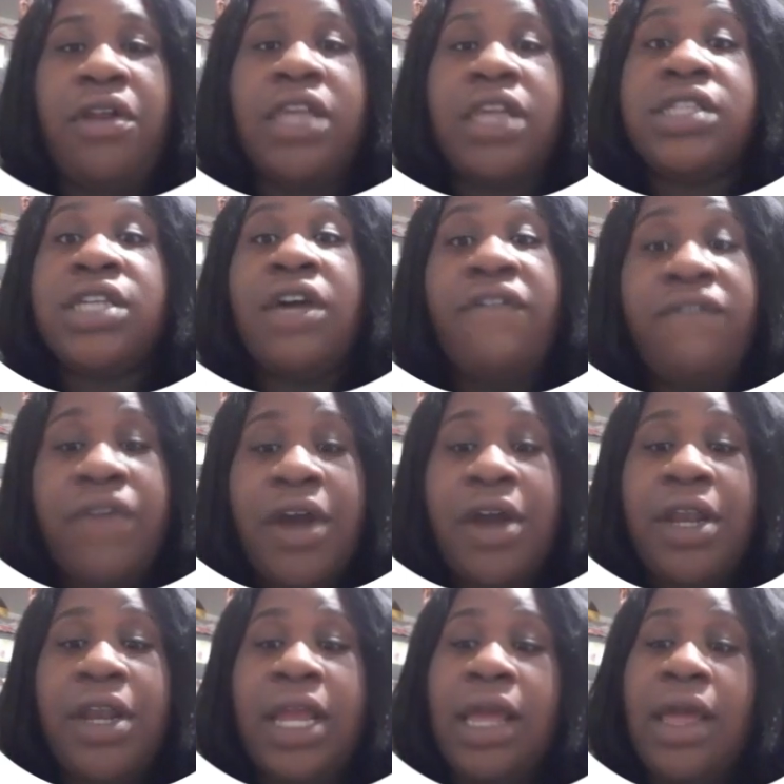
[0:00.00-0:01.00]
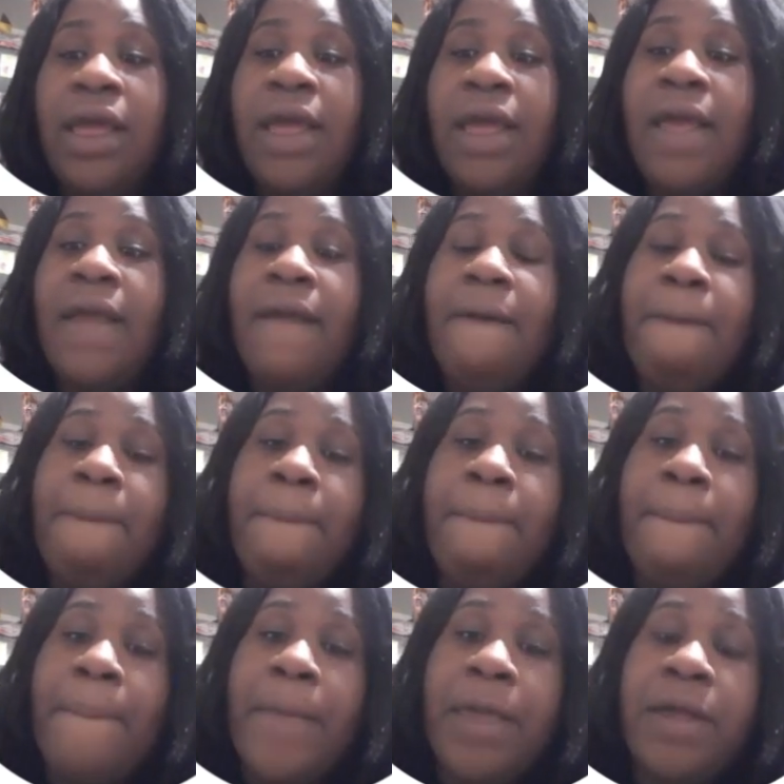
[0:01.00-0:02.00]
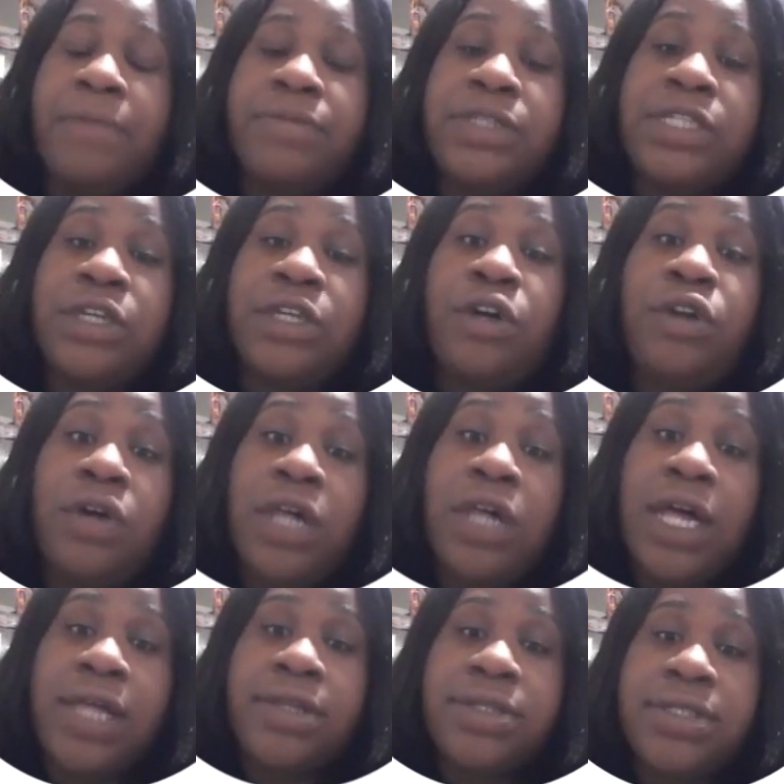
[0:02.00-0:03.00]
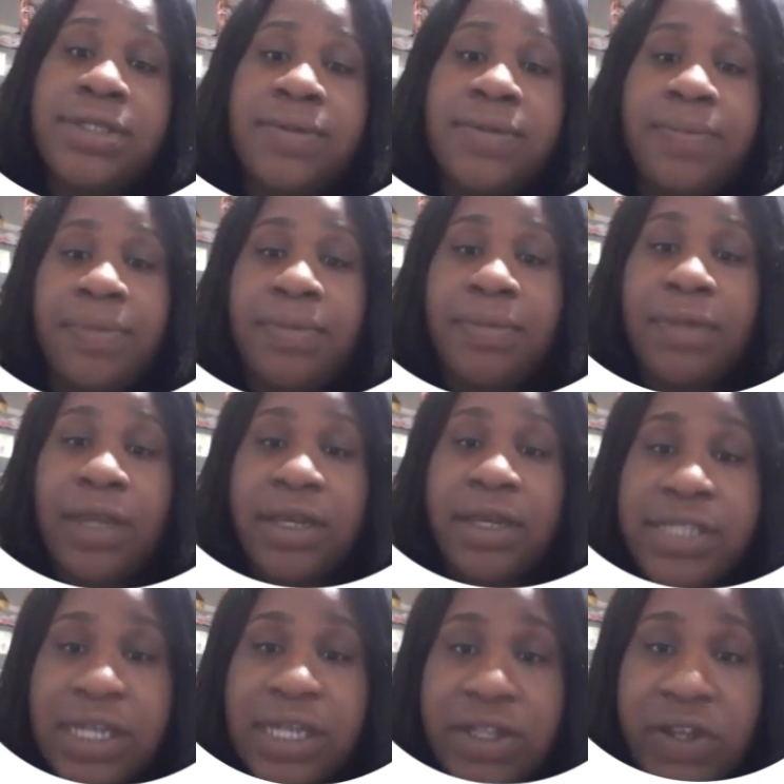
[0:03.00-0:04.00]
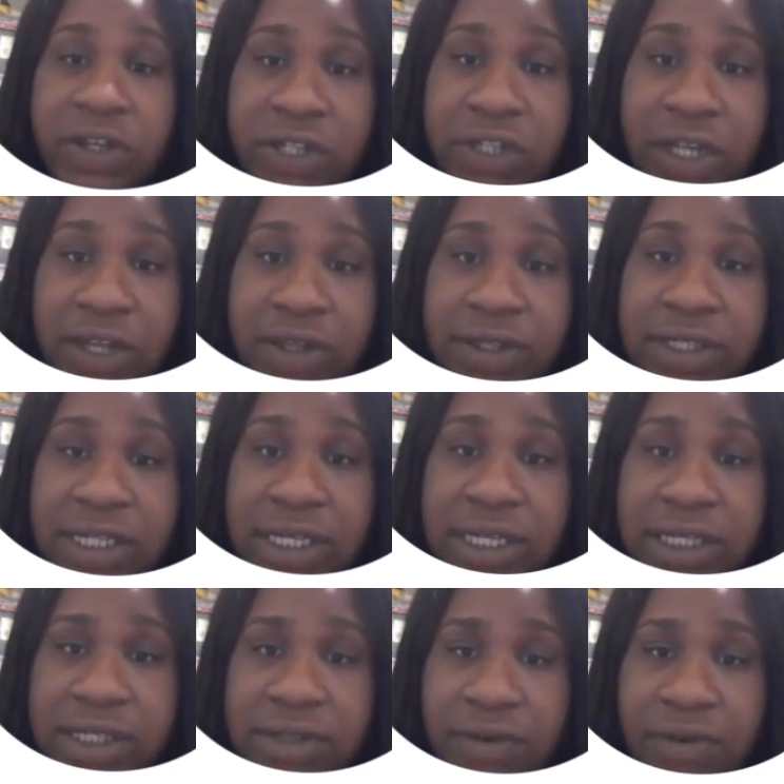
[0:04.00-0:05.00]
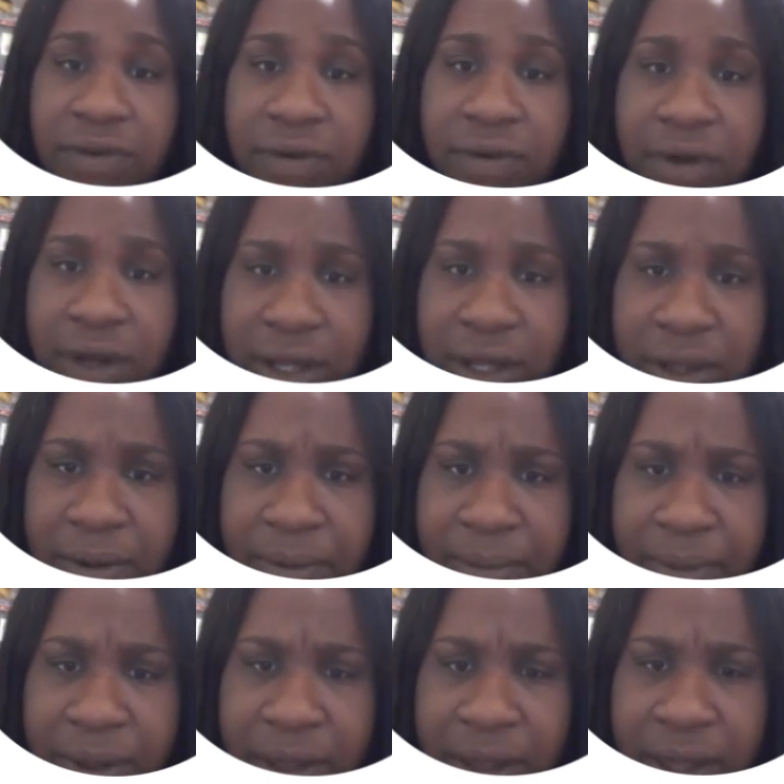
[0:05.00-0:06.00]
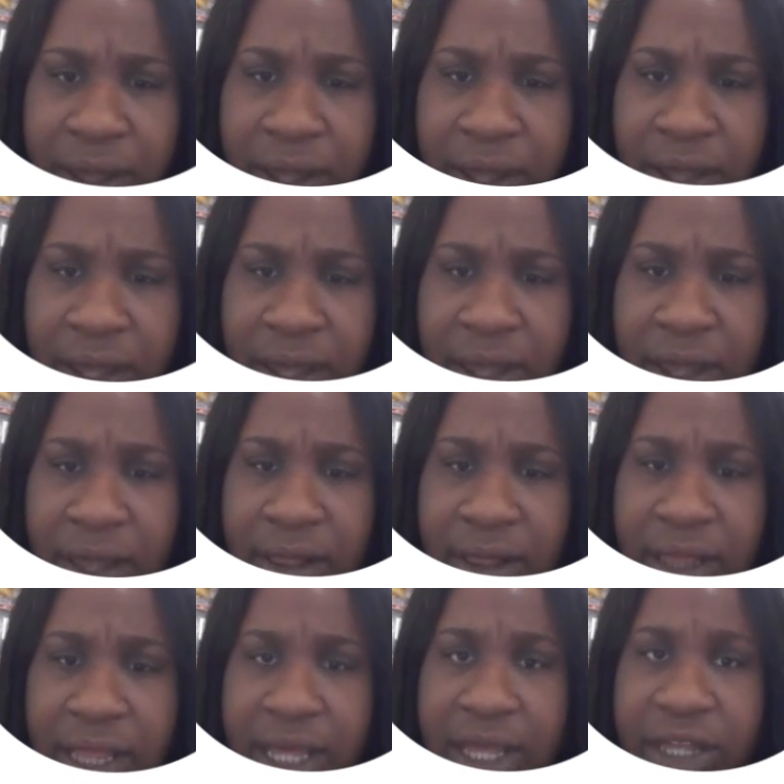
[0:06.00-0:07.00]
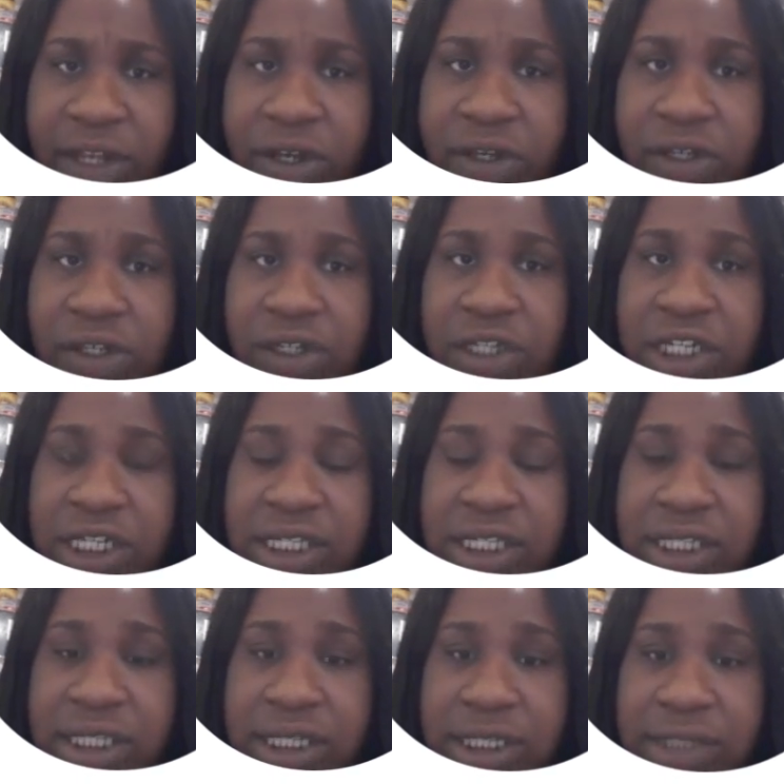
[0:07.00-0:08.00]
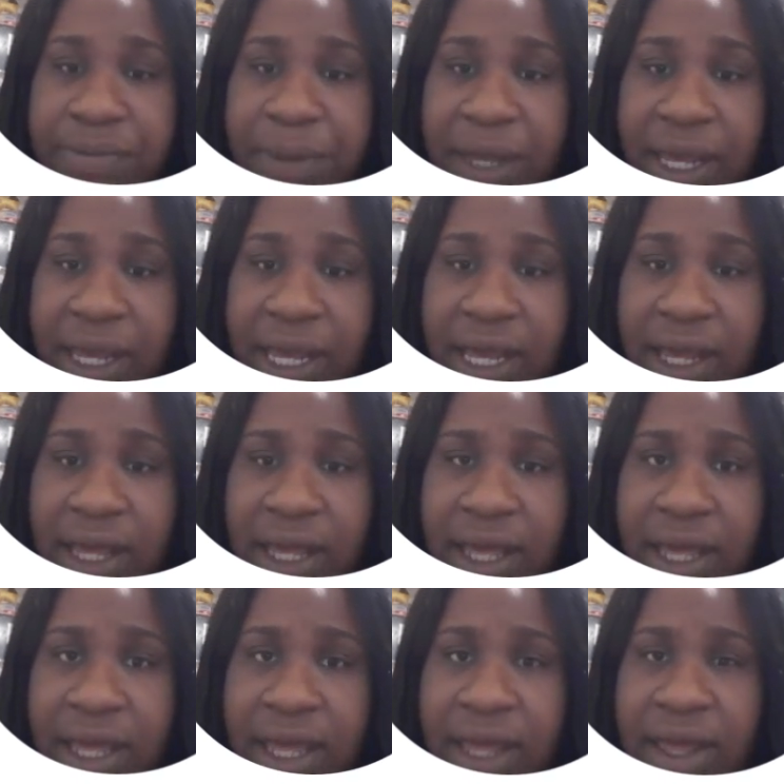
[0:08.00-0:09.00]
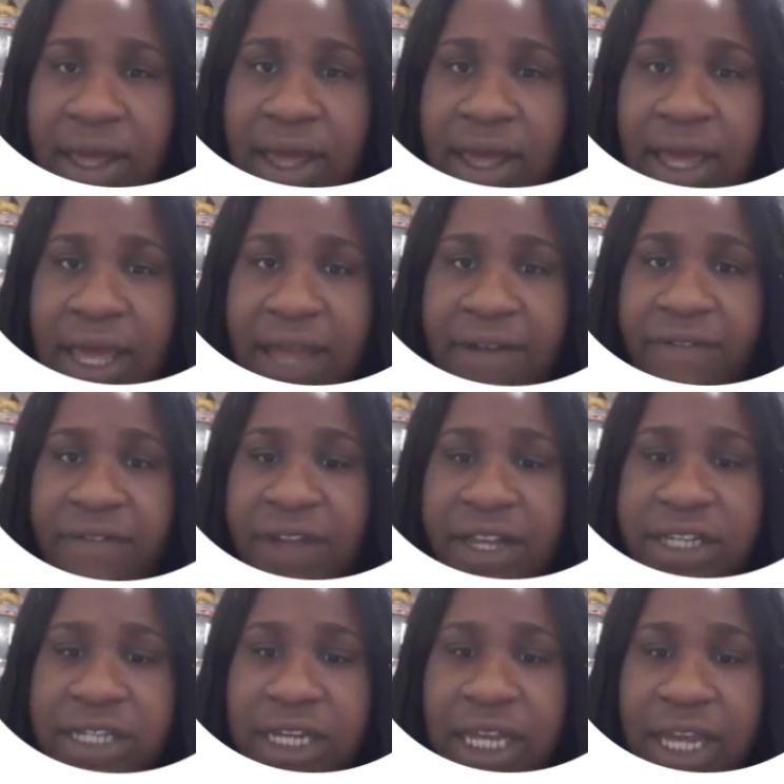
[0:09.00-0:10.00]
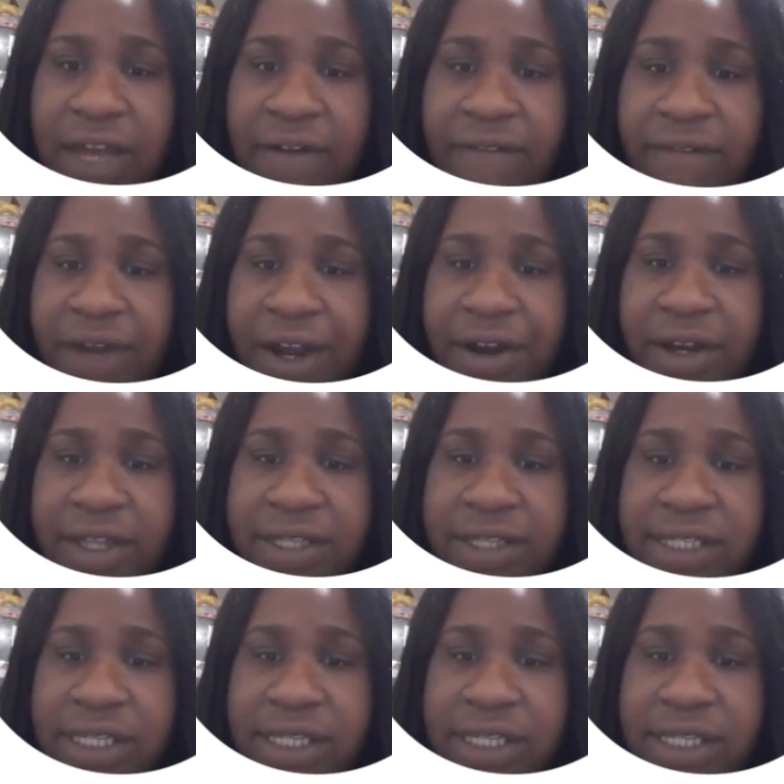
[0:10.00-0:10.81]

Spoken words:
is converted to glucose. So this shows us from the G6P eventually converting